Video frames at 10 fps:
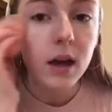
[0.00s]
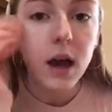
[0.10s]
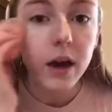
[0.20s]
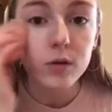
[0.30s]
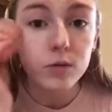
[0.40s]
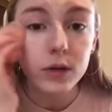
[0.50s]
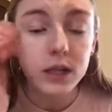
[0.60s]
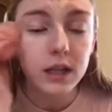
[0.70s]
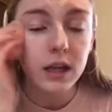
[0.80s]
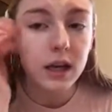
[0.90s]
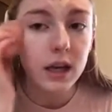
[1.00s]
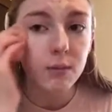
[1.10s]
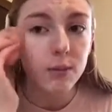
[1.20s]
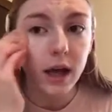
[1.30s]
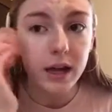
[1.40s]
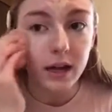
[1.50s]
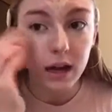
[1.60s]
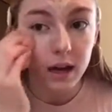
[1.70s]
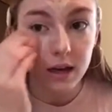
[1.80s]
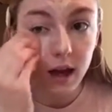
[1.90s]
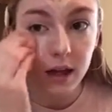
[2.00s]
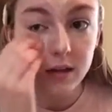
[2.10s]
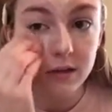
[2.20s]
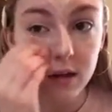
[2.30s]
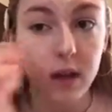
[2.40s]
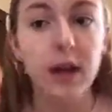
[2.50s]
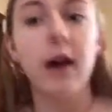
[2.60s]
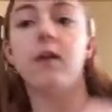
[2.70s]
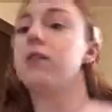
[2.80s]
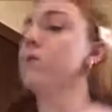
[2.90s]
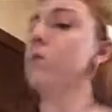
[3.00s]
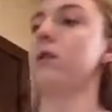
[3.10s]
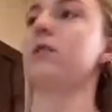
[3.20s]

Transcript: and really keep blending until it's looking how you want